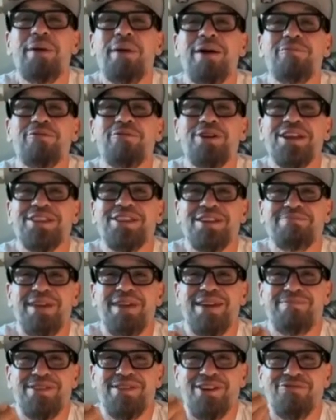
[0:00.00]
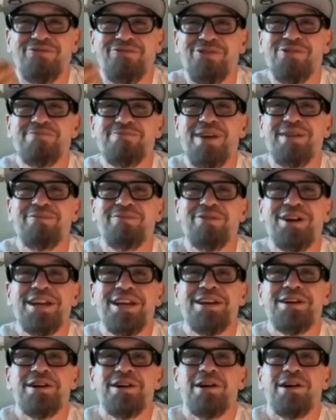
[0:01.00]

memory than maybe a food memory.